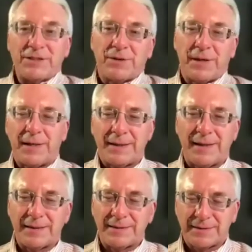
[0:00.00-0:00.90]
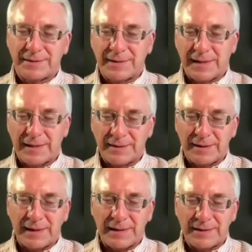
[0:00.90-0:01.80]
right. And that
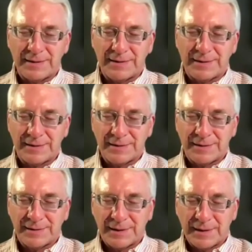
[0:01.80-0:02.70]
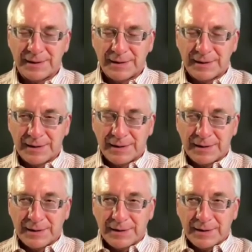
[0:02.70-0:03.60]
is,
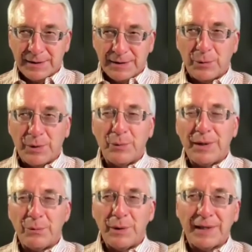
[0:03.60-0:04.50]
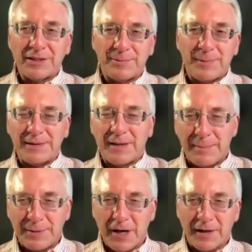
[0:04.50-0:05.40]
we didn't spend time
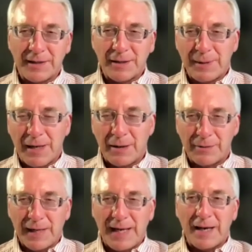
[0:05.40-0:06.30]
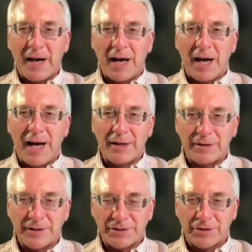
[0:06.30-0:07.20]
talking about AI or
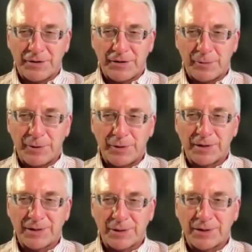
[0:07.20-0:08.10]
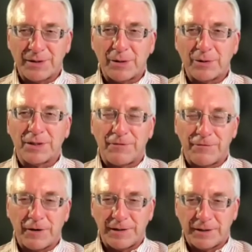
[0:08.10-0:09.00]
digital therapeutics. Those are the
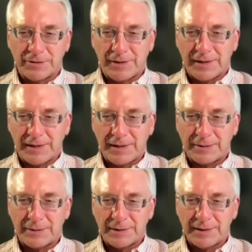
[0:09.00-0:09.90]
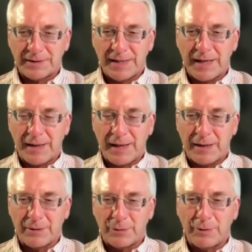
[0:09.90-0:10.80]
frontiers right now, is how
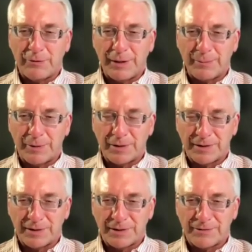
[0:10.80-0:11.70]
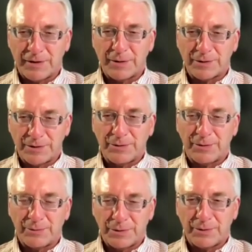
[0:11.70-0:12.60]
do we reimburse for those
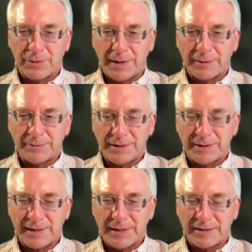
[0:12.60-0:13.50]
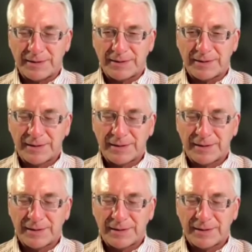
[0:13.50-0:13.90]
two items? And that's